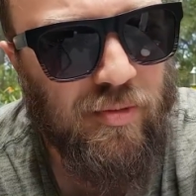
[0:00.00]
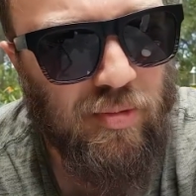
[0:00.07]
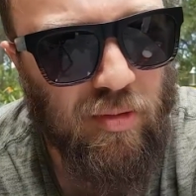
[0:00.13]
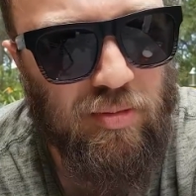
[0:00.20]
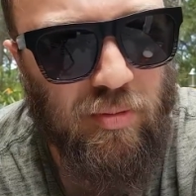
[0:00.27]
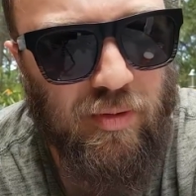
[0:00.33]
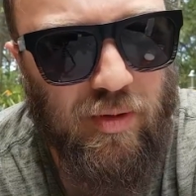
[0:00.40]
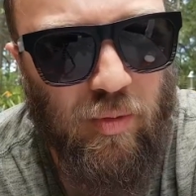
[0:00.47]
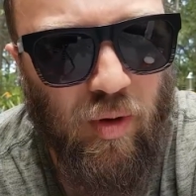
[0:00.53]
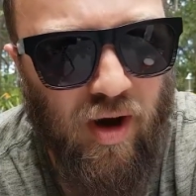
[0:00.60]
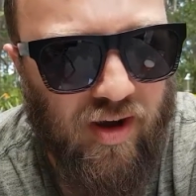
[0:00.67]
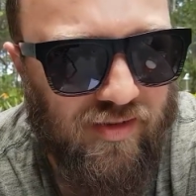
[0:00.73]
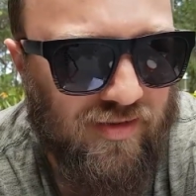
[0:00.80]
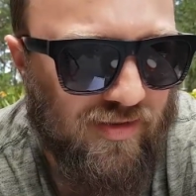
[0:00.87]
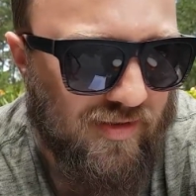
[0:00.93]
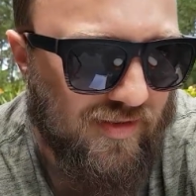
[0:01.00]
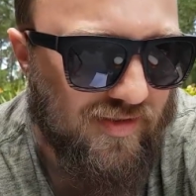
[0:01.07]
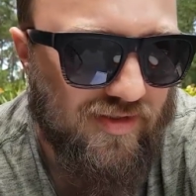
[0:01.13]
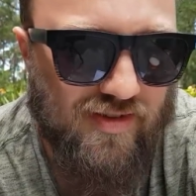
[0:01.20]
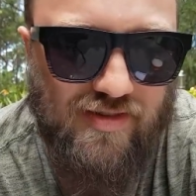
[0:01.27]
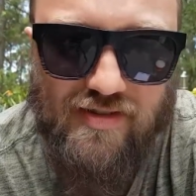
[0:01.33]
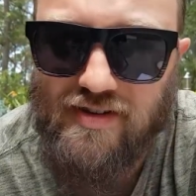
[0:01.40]
Probably wise.
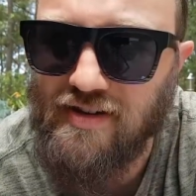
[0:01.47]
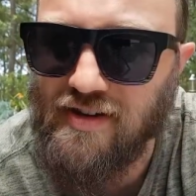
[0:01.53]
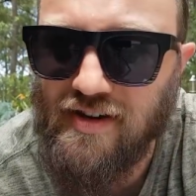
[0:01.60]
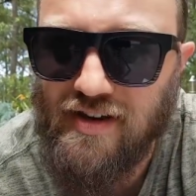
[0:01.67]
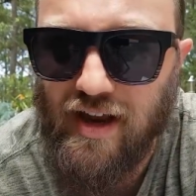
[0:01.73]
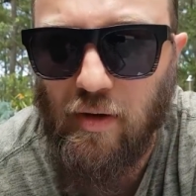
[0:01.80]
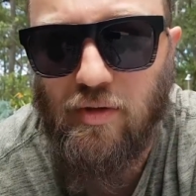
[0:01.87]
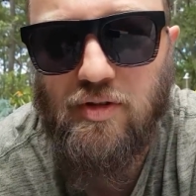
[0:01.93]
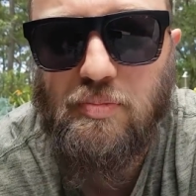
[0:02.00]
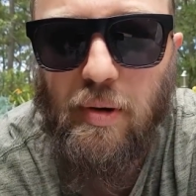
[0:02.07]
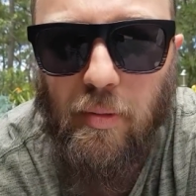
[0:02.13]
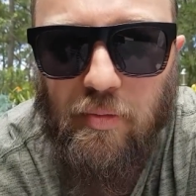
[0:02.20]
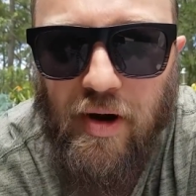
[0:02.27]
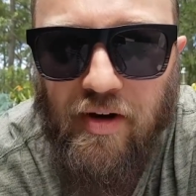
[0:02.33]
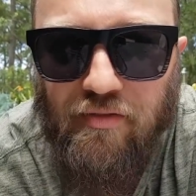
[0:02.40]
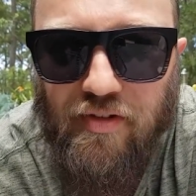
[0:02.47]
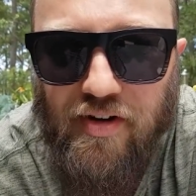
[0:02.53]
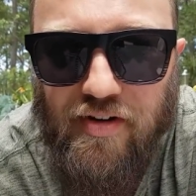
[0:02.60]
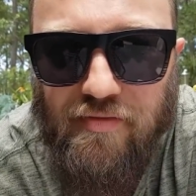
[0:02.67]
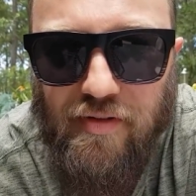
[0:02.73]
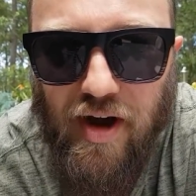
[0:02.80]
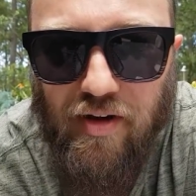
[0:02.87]
It's just, yeah, we just popped around
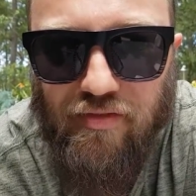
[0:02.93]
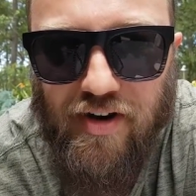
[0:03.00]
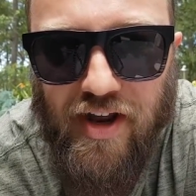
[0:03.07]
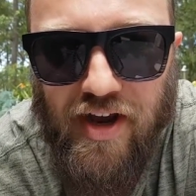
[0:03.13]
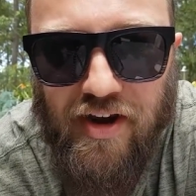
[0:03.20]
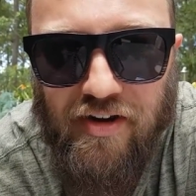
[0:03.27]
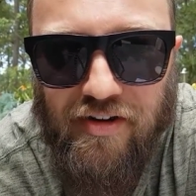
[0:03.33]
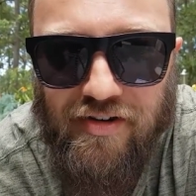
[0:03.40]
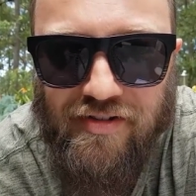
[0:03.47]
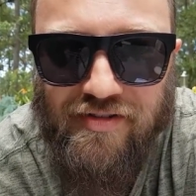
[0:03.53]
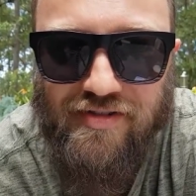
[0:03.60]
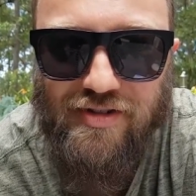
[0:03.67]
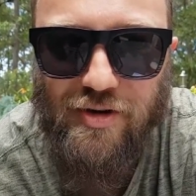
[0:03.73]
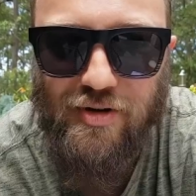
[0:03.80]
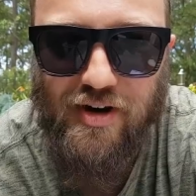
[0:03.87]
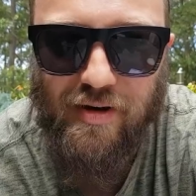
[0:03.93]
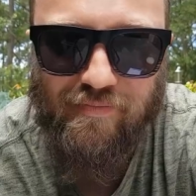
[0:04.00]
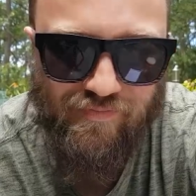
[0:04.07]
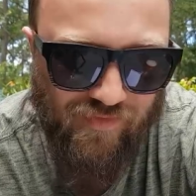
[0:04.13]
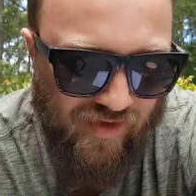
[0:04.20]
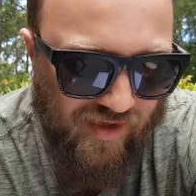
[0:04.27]
for half an hour and caught up.